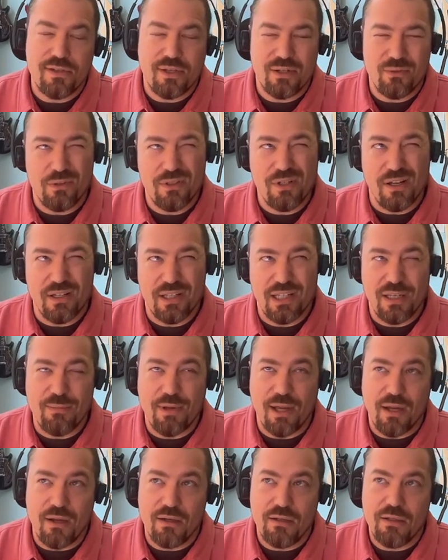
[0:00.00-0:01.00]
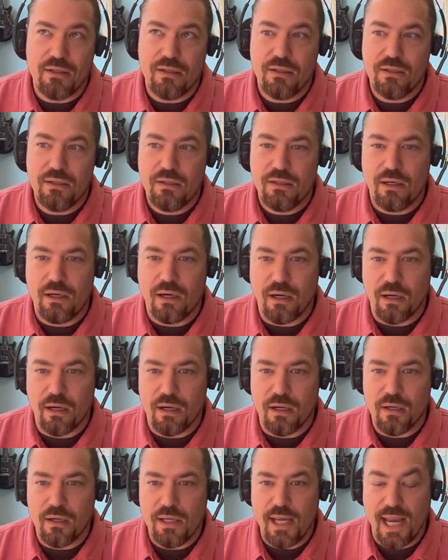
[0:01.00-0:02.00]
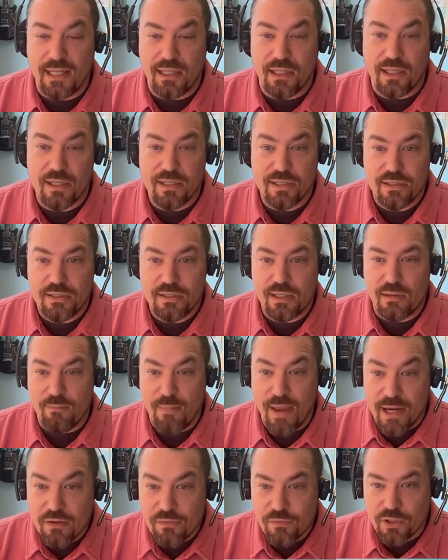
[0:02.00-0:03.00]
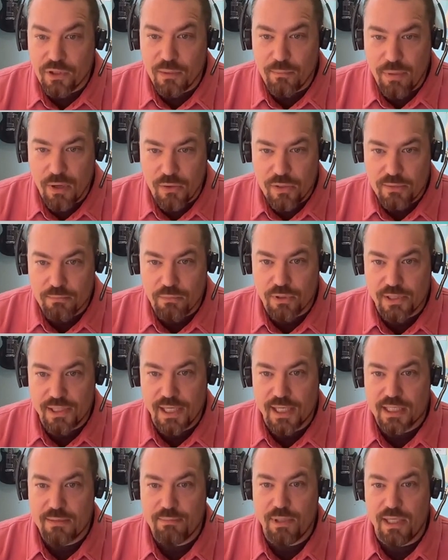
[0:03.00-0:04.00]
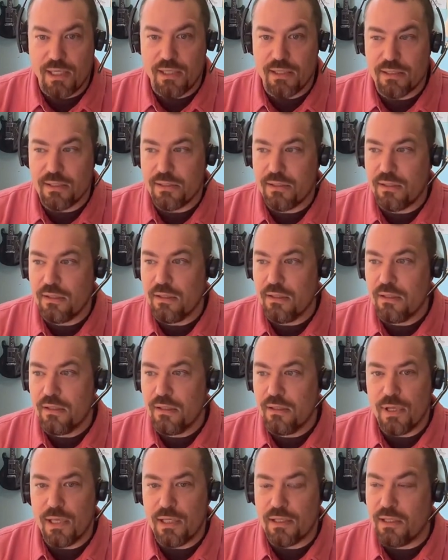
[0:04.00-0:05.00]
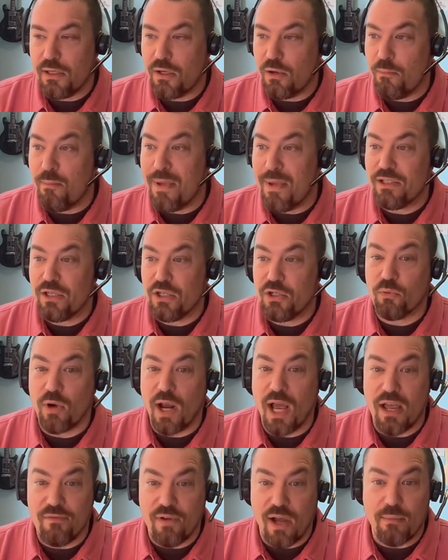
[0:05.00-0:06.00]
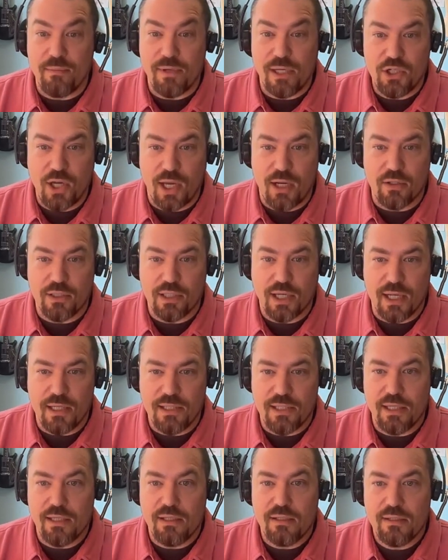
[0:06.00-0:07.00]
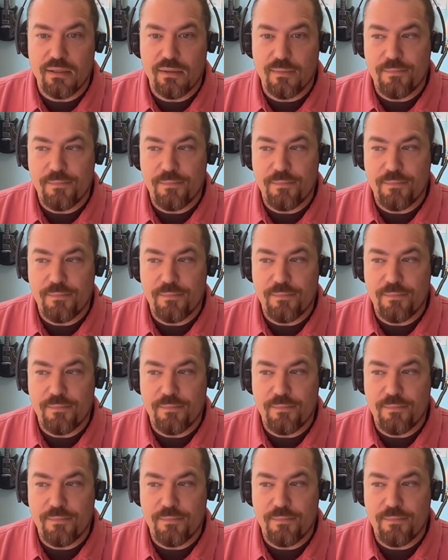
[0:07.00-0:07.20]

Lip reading: that we're talking about are headless and meant for composable DXPs and, meant to drive omni-channel content,